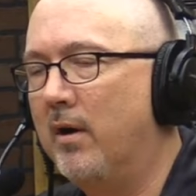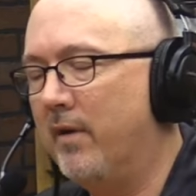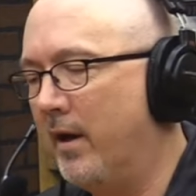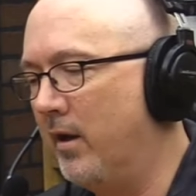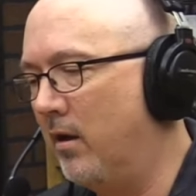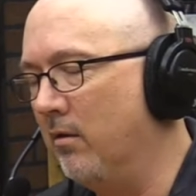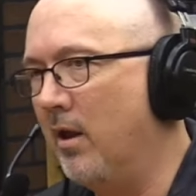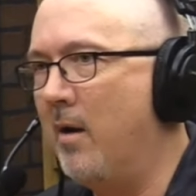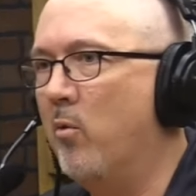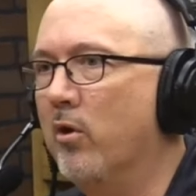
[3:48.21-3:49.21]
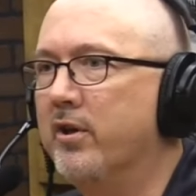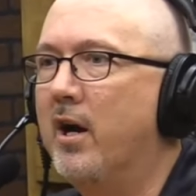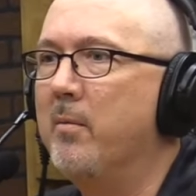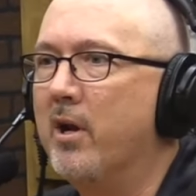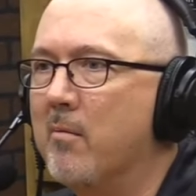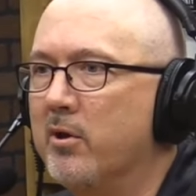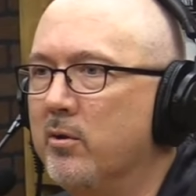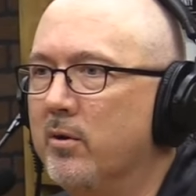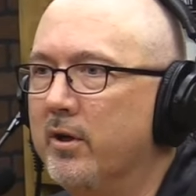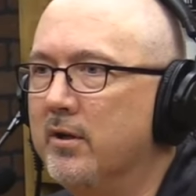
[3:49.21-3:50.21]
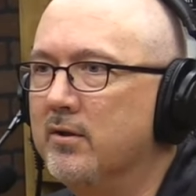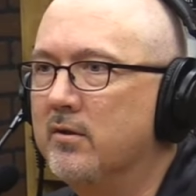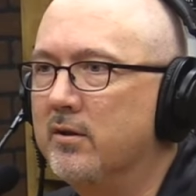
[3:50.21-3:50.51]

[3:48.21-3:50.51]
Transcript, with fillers: I've had a lot more time and opportunities